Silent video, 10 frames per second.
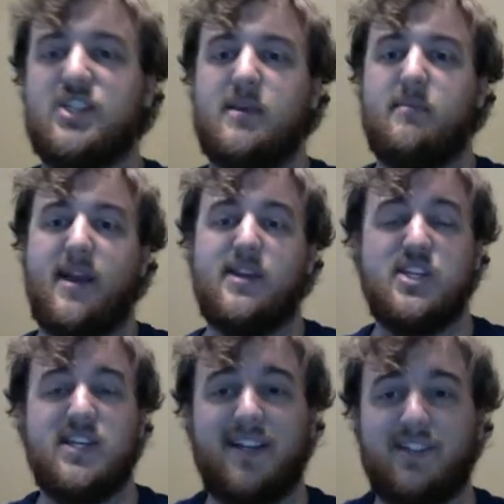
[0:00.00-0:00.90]
thing, but
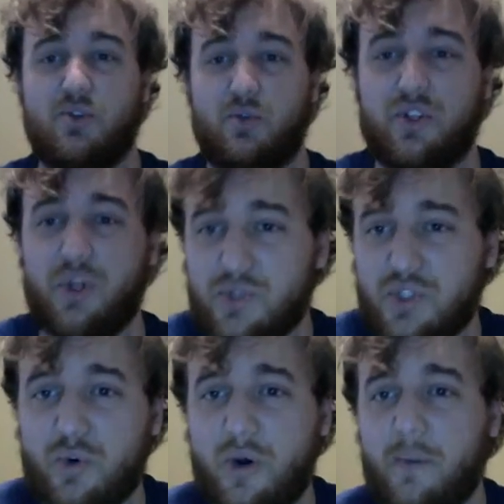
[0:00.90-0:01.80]
Eiji gets too close
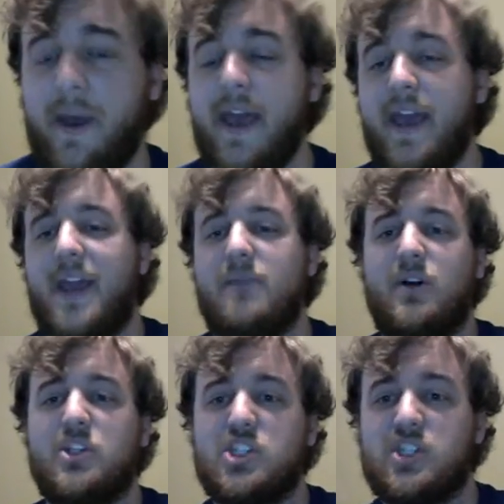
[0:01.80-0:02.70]
to him and
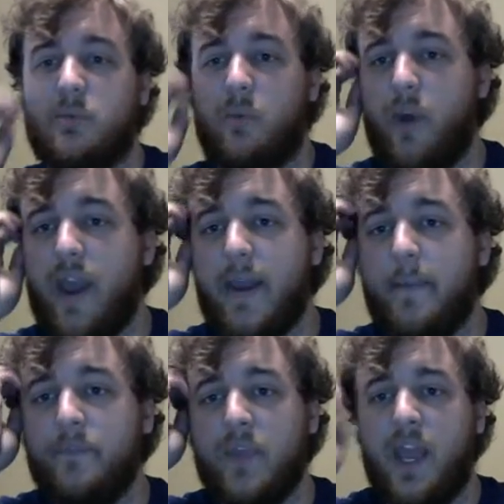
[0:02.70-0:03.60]
punches him
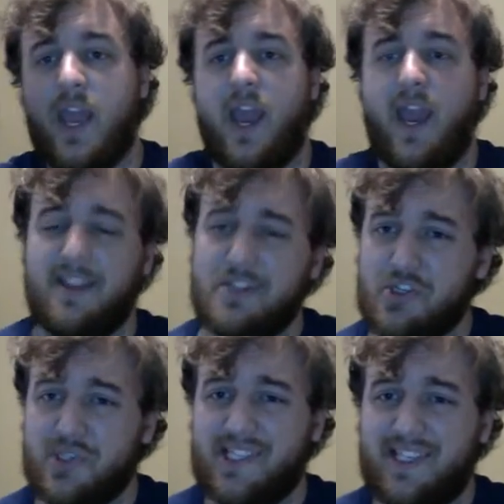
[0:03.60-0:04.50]
away. An
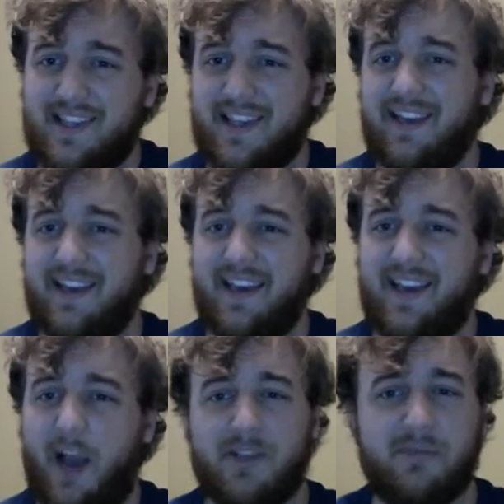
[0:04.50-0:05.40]
interesting thing,
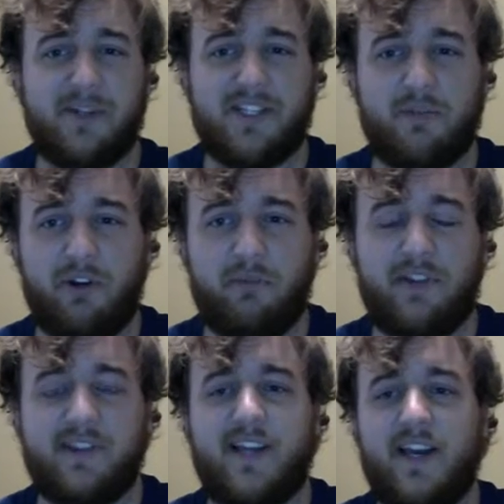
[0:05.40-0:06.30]
I was a bit disappointed with
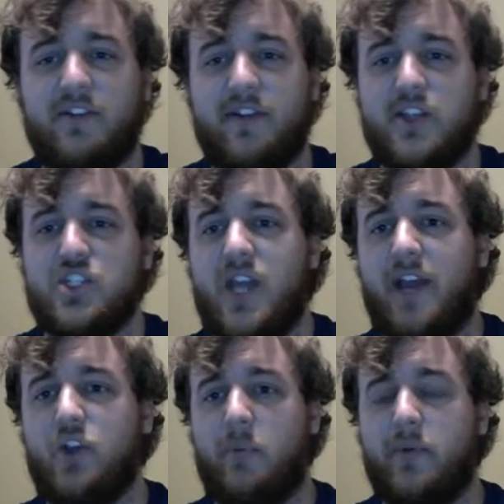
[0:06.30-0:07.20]
this. I thought Eiji
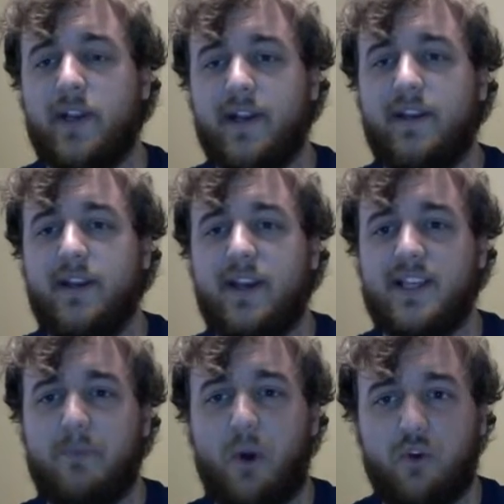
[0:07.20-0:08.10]
had dominated
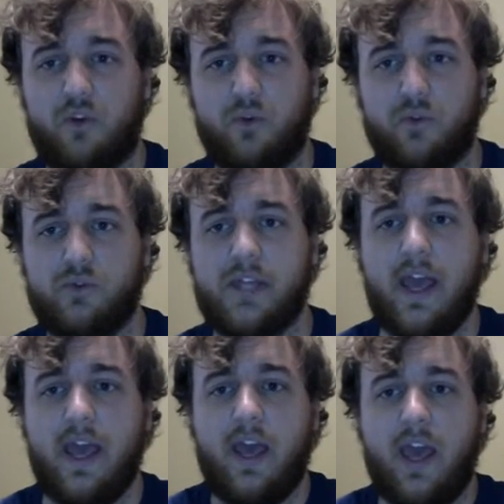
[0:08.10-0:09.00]
his particles,
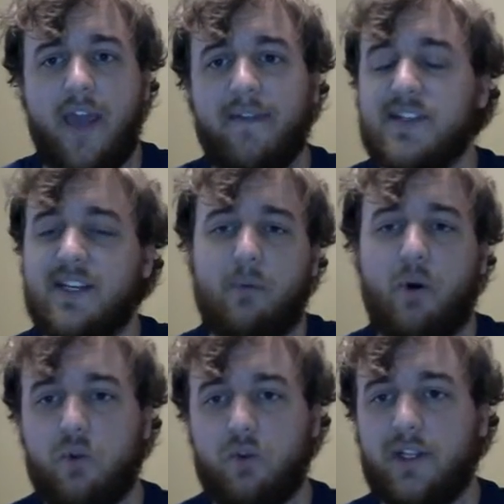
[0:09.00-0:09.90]
every single
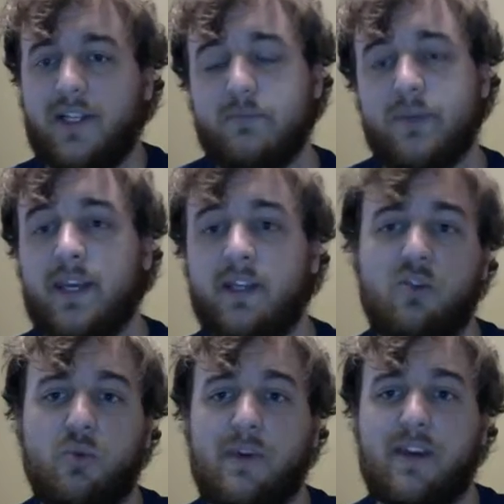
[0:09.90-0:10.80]
particle in his being,
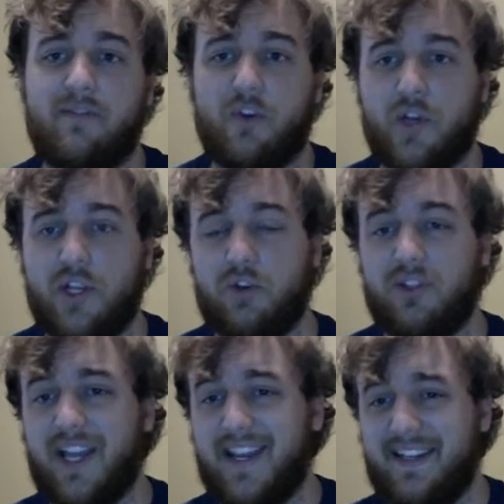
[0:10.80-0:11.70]
to be converted into
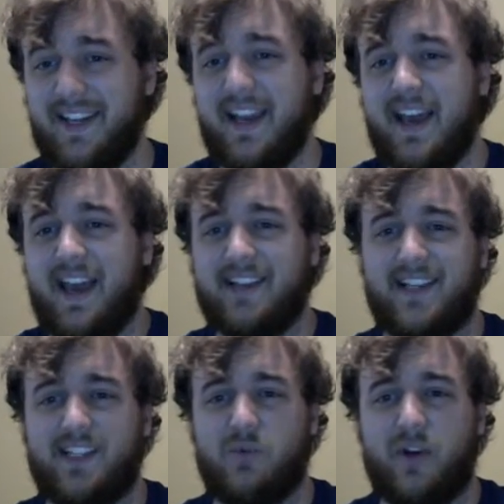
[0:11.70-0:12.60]
light, as
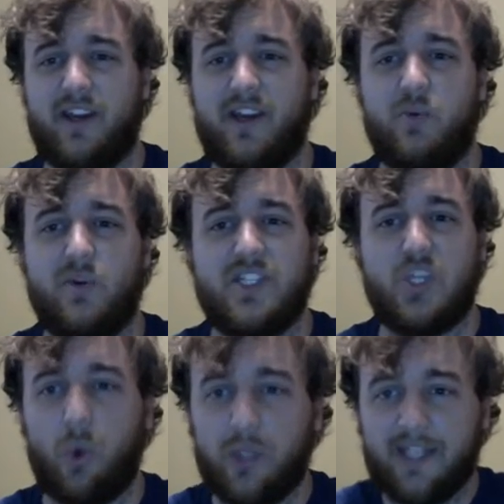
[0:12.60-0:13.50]
that's why he was
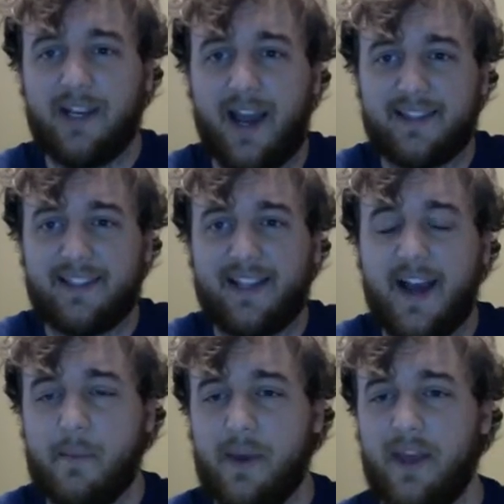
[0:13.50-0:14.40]
golden at the
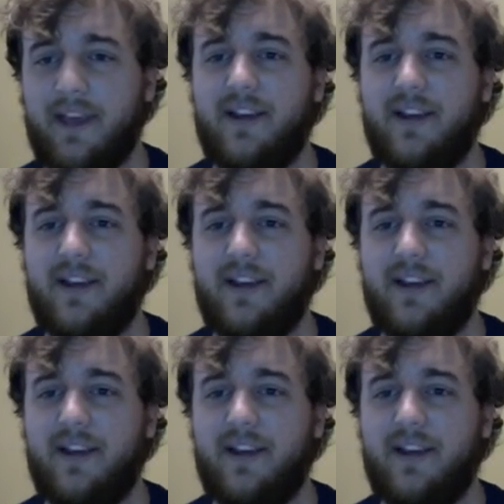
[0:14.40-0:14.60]
time.